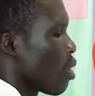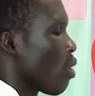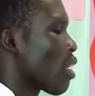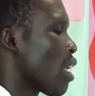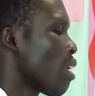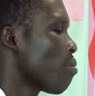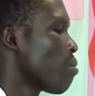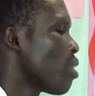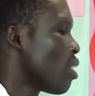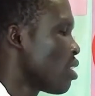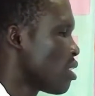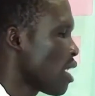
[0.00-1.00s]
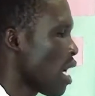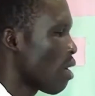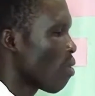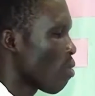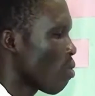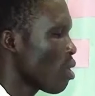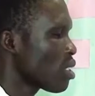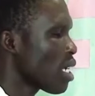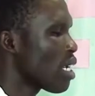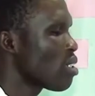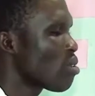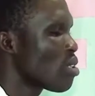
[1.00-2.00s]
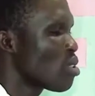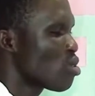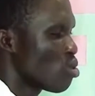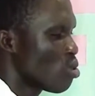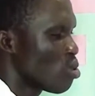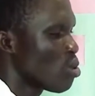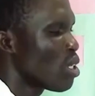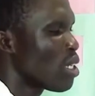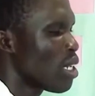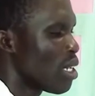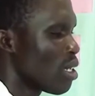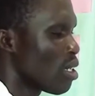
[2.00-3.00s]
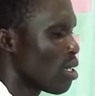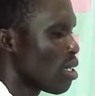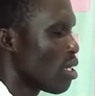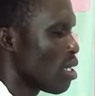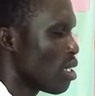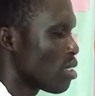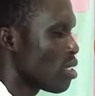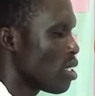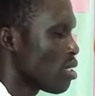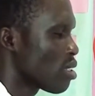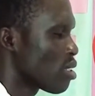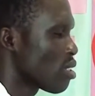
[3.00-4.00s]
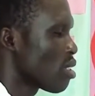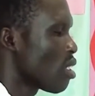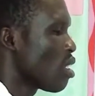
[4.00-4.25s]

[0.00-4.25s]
Okay, now what are you going to do here is this.